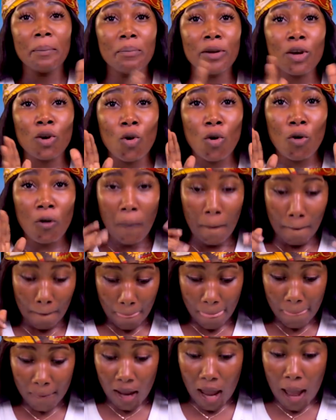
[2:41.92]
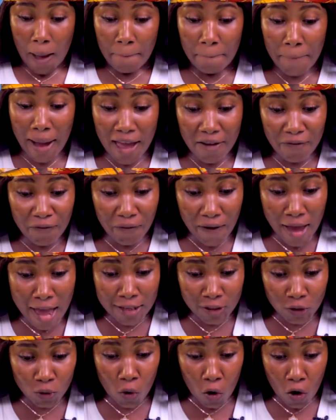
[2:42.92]
Because my
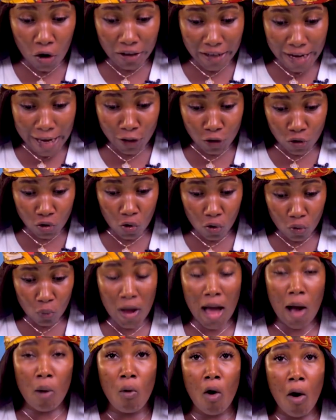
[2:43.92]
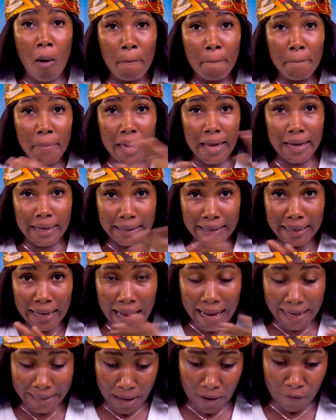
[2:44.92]
first correction where I want make
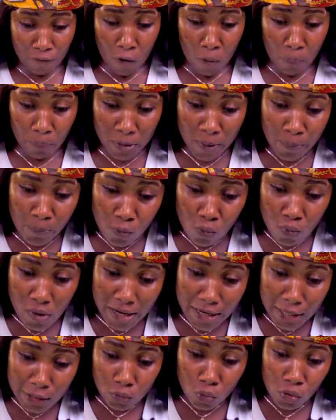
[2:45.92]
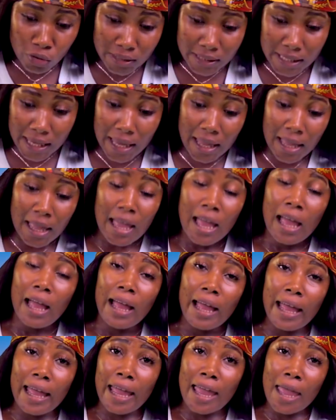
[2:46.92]
now for people where they thought say
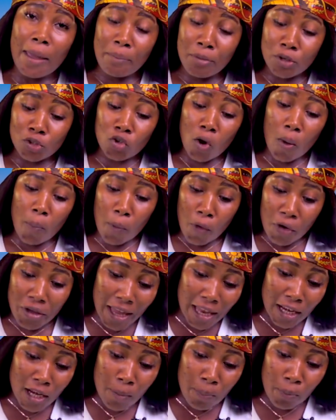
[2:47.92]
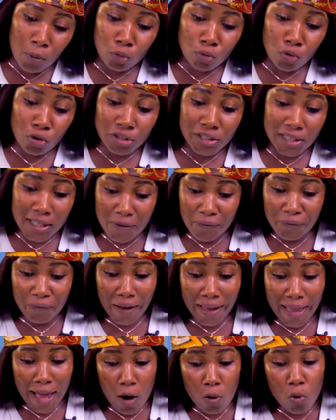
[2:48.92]
Bishop Oyedepo thought say
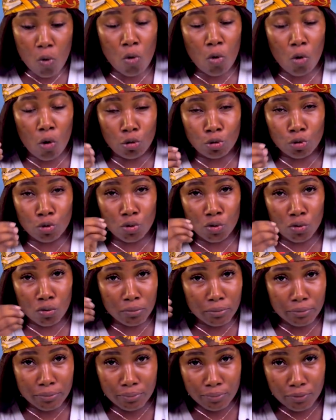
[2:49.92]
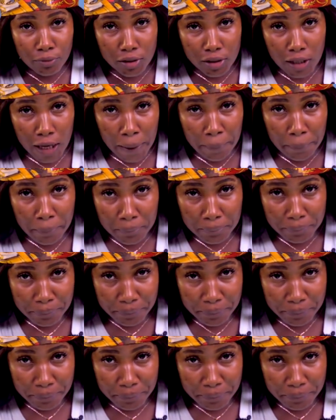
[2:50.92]
fire will consume them,